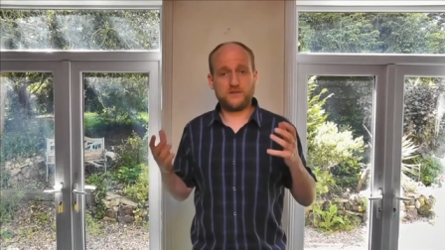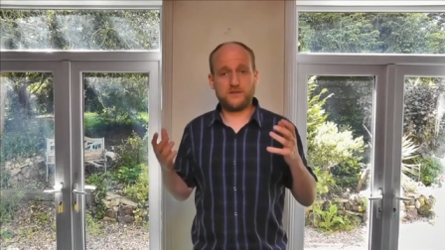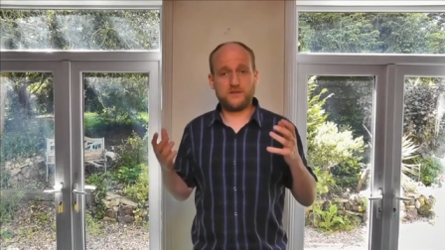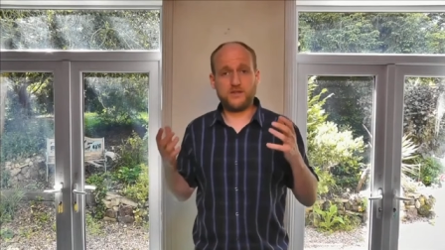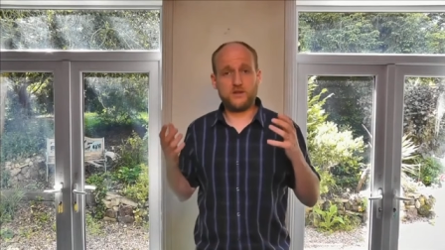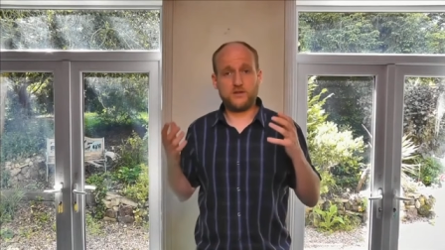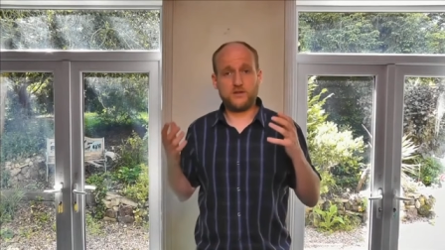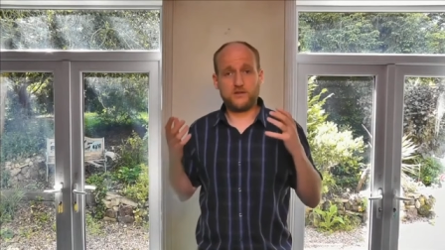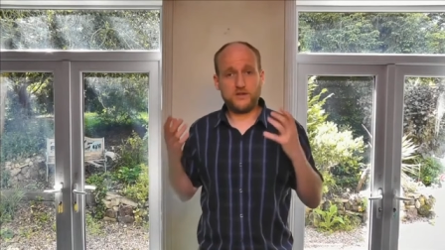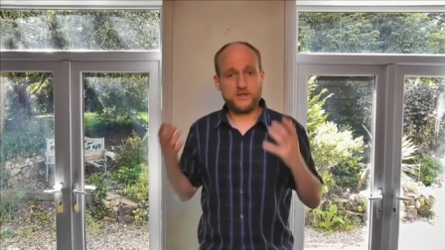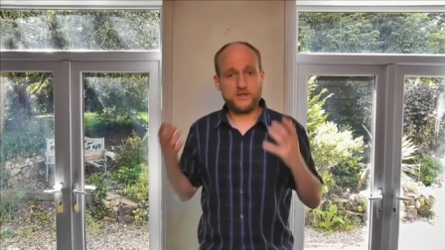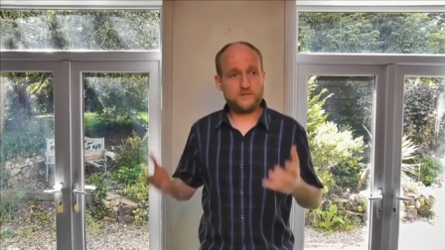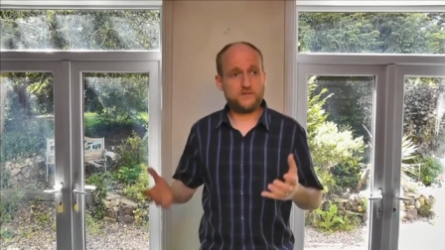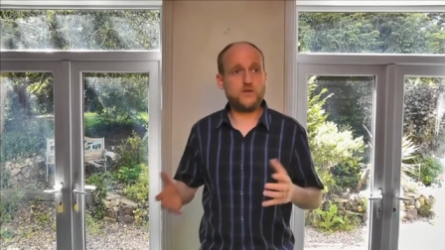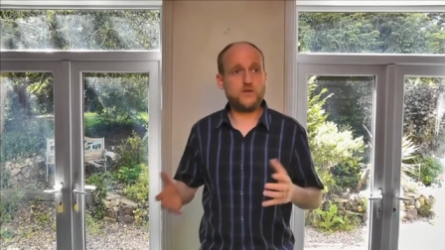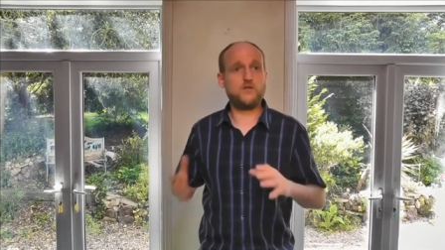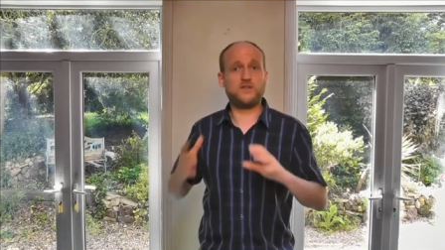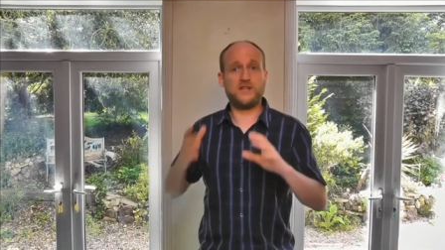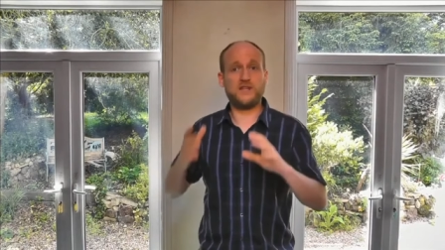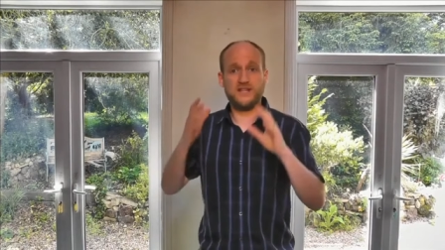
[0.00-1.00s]
you know, this
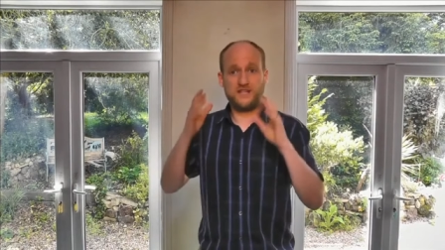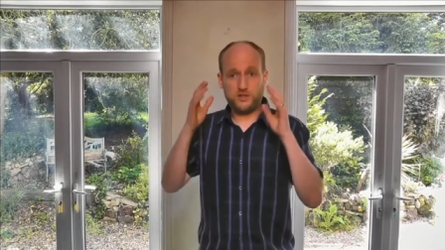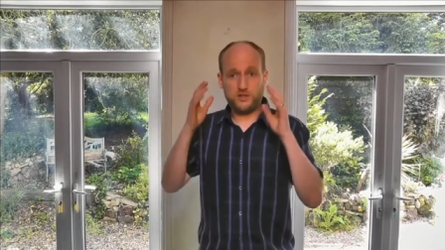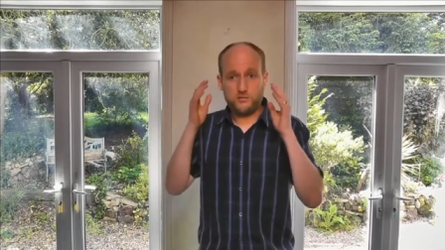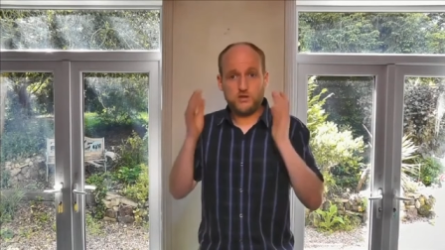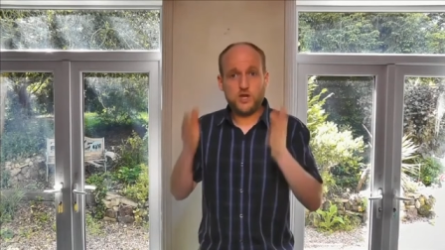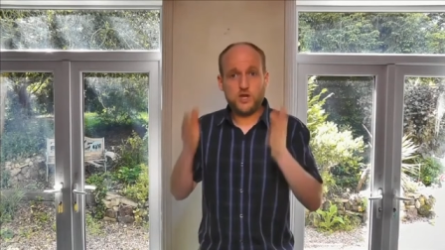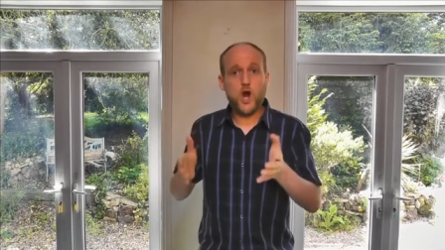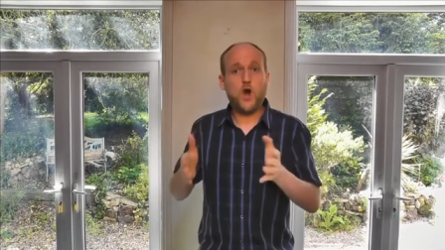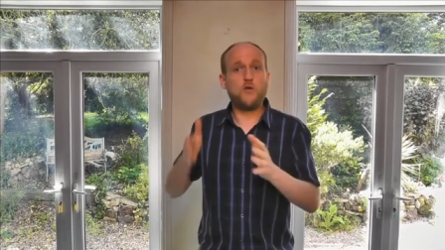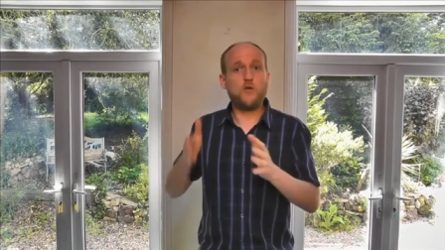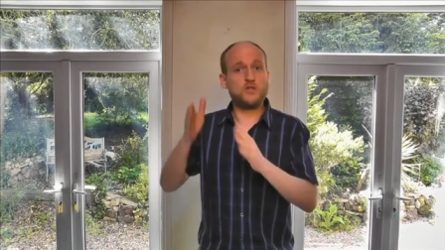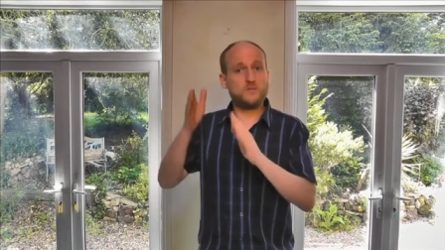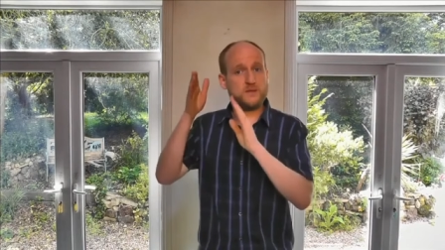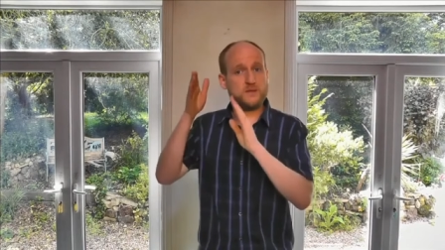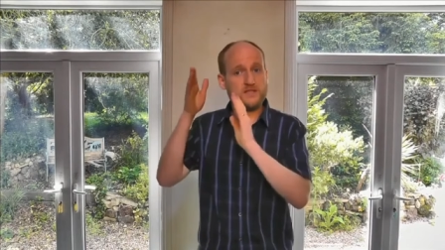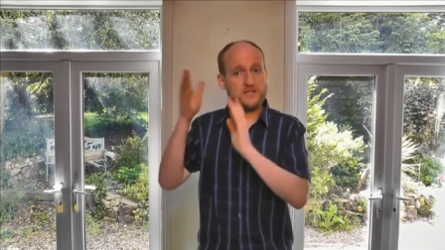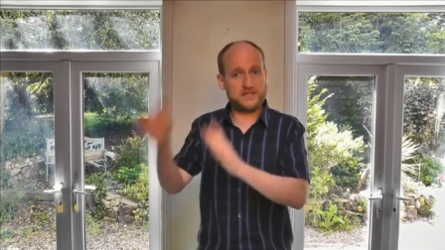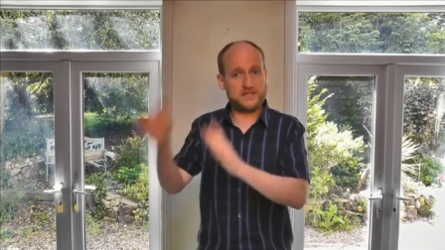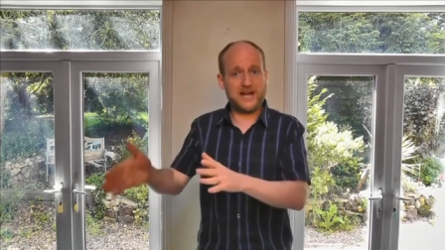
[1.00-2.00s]
food that it, you know has
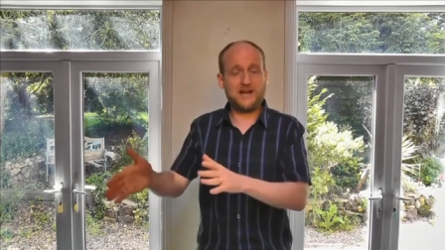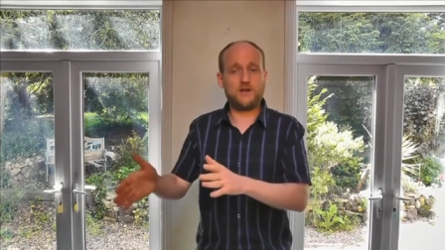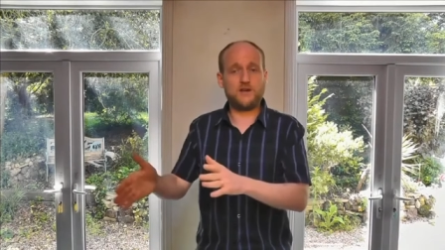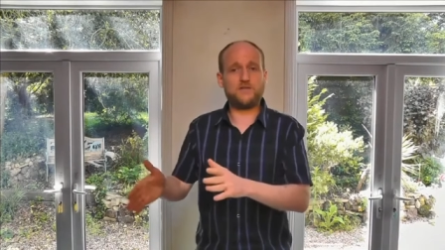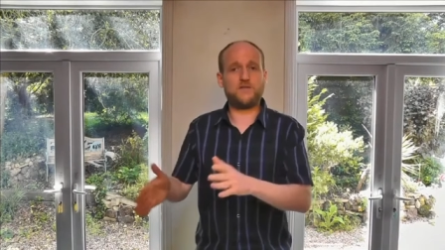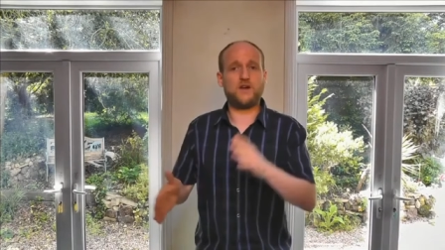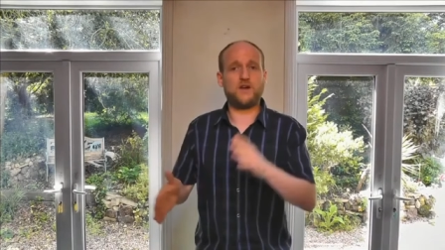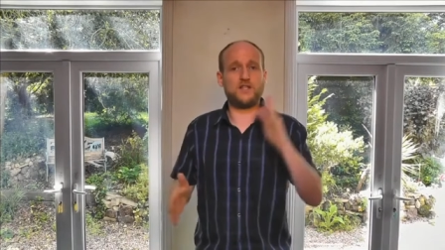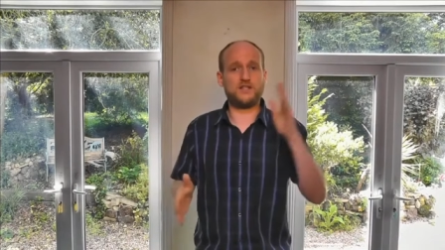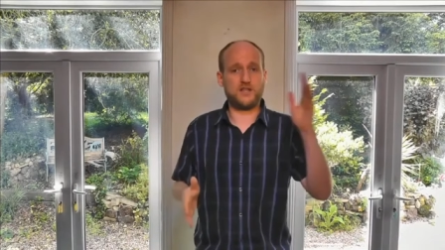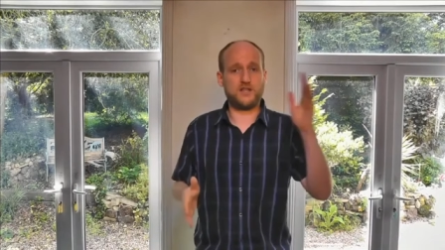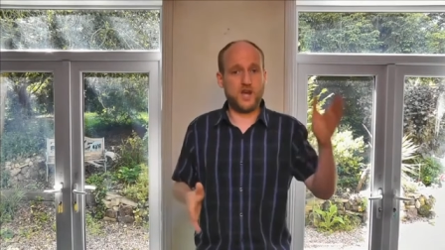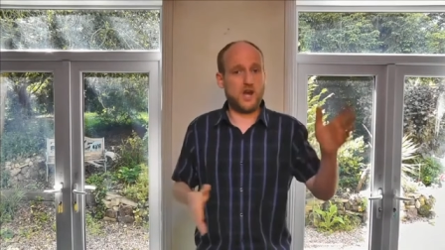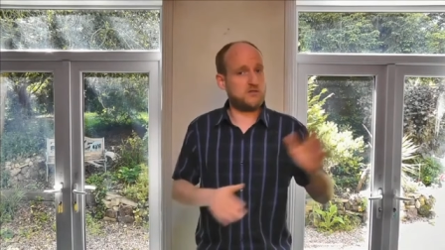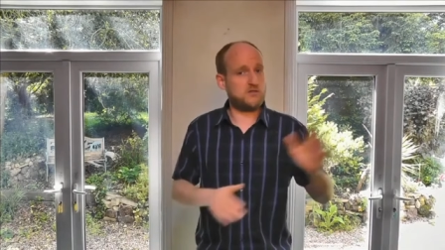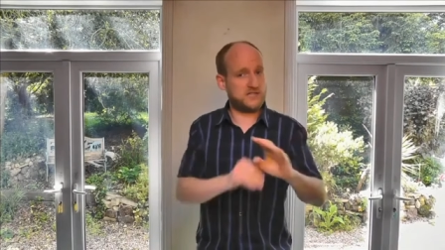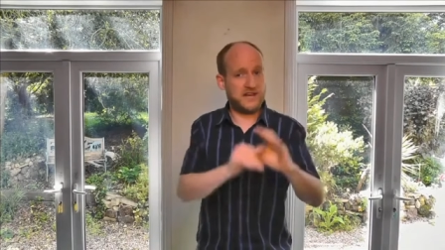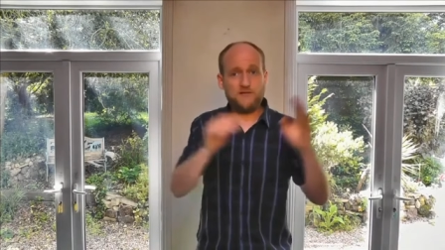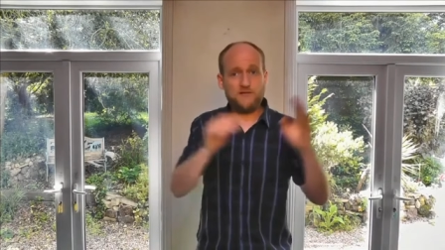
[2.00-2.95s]
been sacrificed to the idols,